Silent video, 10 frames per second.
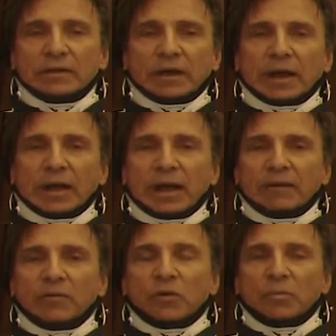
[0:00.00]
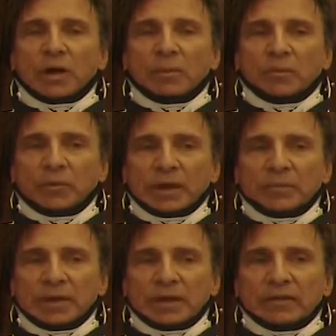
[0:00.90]
I have no problem
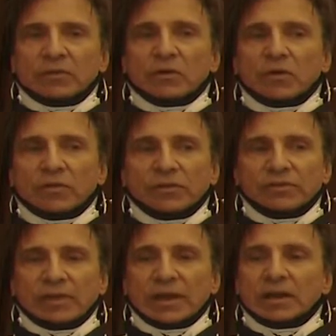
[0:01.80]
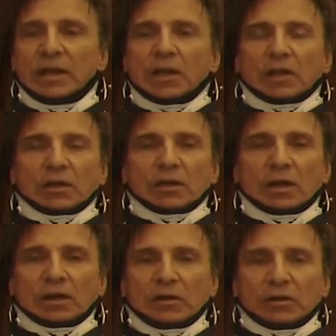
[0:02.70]
recommending that you go to the site,
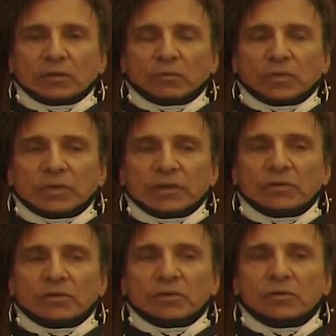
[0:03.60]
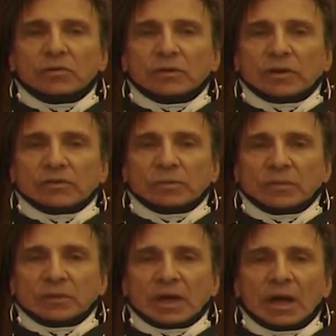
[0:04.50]
look at what they do, look at some of
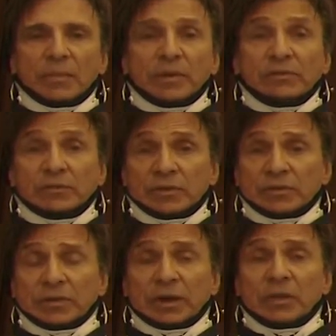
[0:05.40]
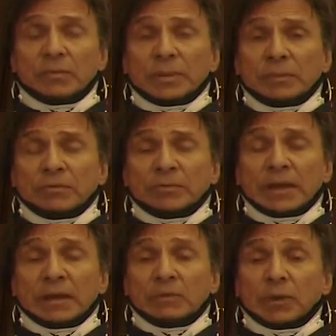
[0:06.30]
the comments that other people have
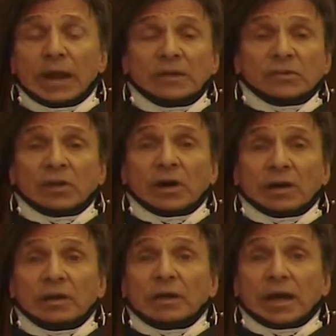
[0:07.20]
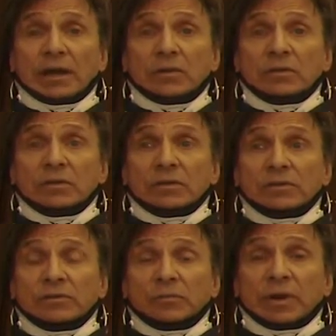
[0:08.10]
made. When I saw it, I knew that
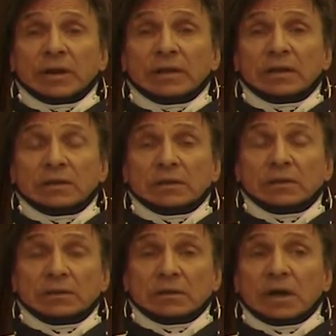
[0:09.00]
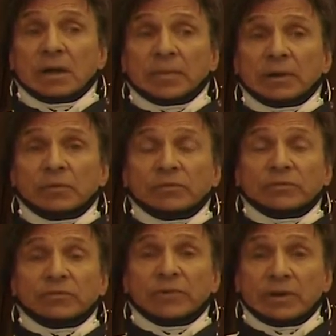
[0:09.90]
this is where I needed to come, and it was a
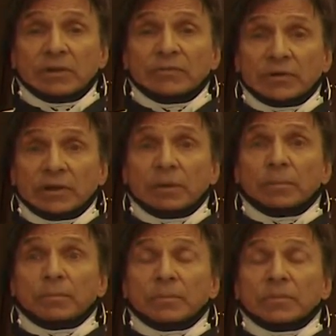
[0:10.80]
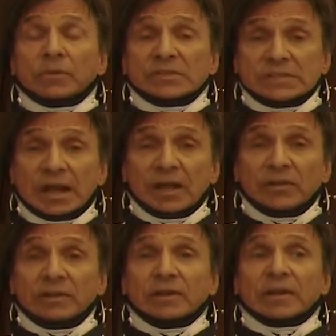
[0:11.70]
very, very
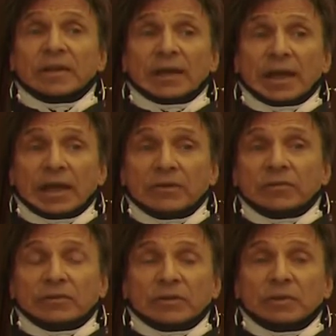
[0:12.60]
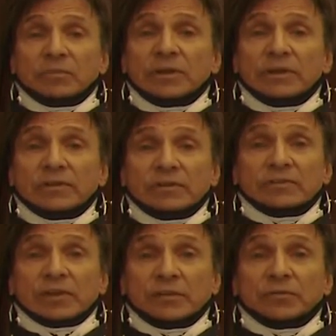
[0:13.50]
solid and completely
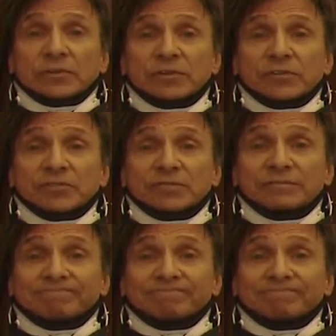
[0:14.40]
successful decision.